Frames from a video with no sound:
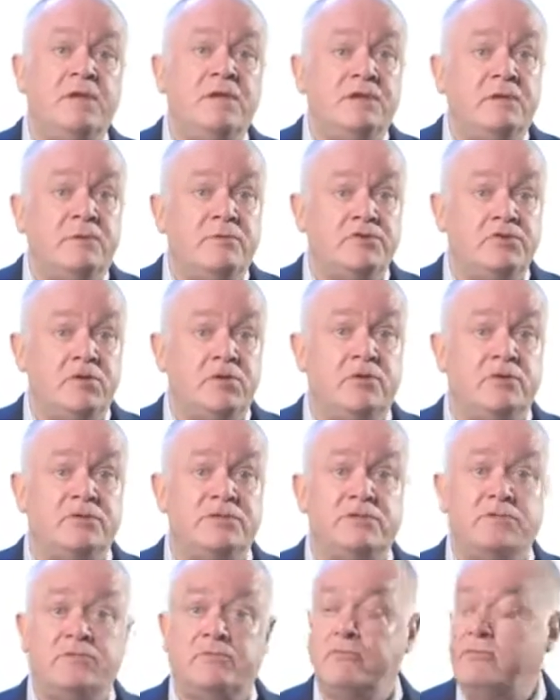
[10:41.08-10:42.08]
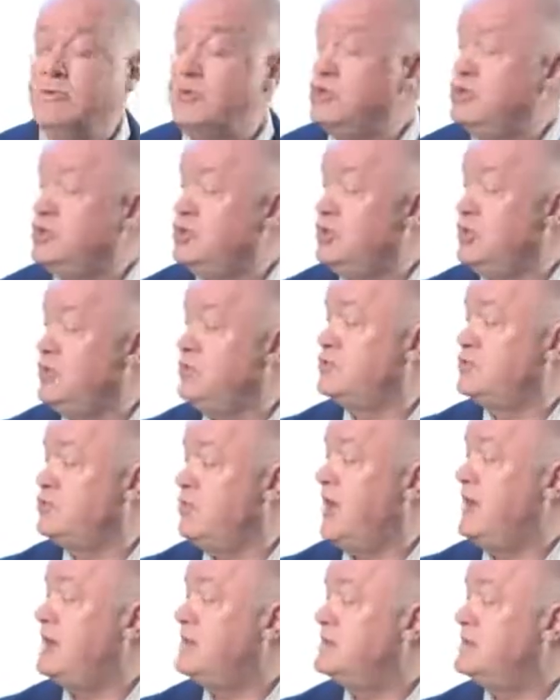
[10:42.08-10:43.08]
There was also a reduced
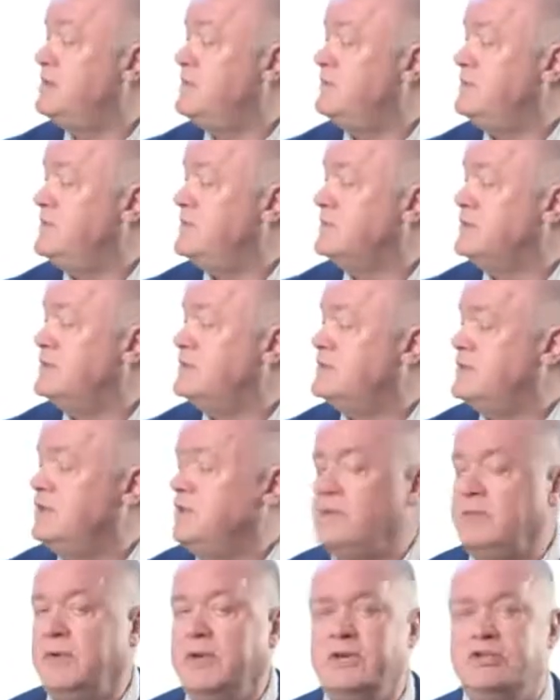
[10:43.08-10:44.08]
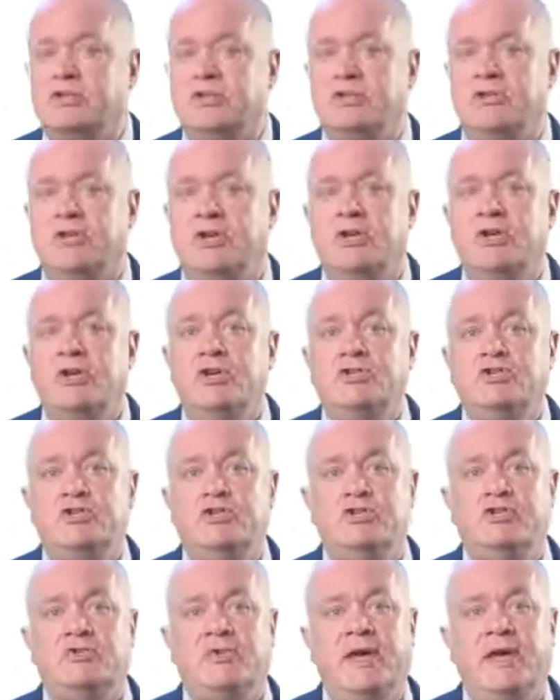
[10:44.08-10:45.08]
rate of discontinuation
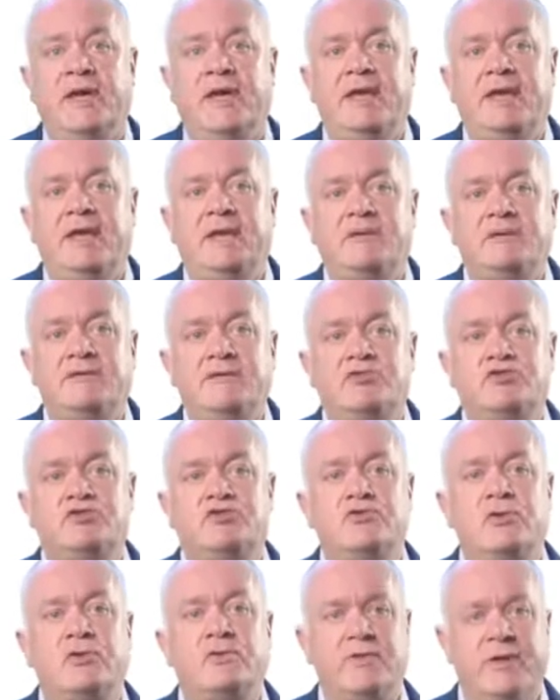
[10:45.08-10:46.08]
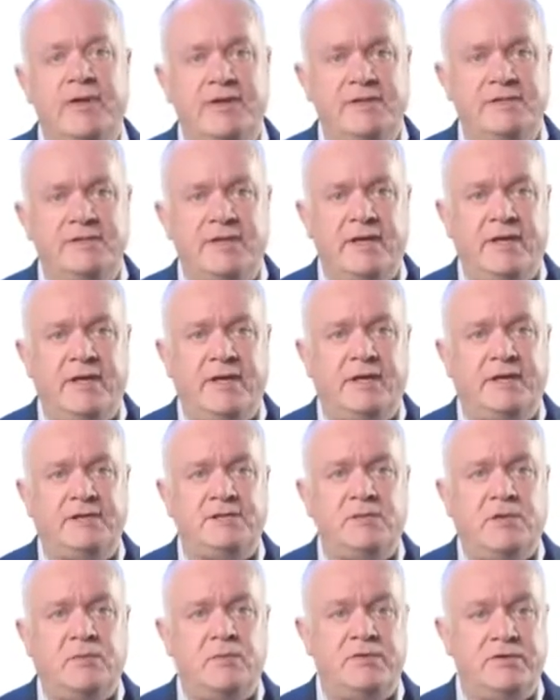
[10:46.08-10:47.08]
due to AEs and drug-related
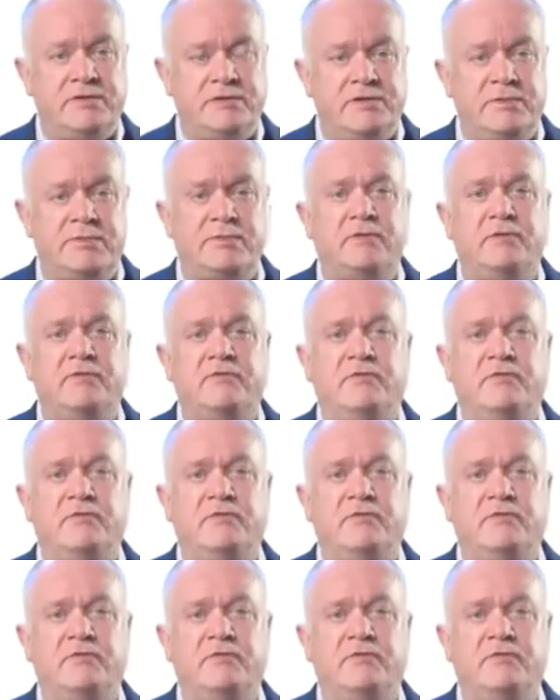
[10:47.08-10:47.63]
AEs with a topical